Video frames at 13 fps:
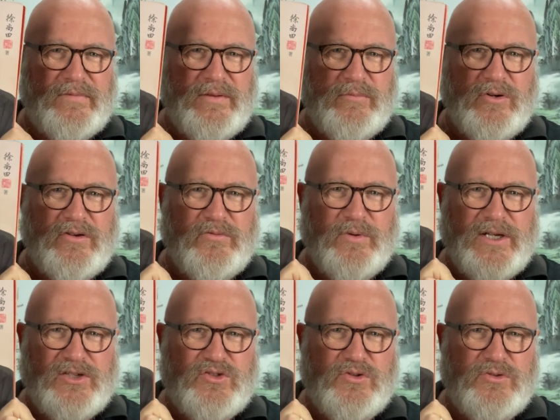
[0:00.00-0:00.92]
the Book of
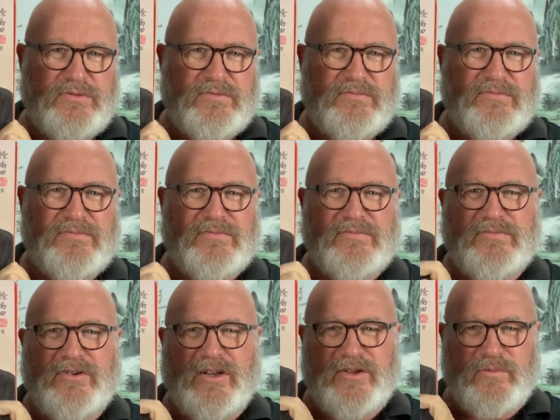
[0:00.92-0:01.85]
Wing Chun,
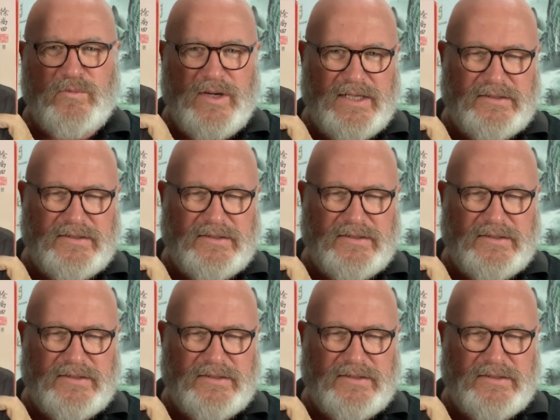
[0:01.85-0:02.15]
Volume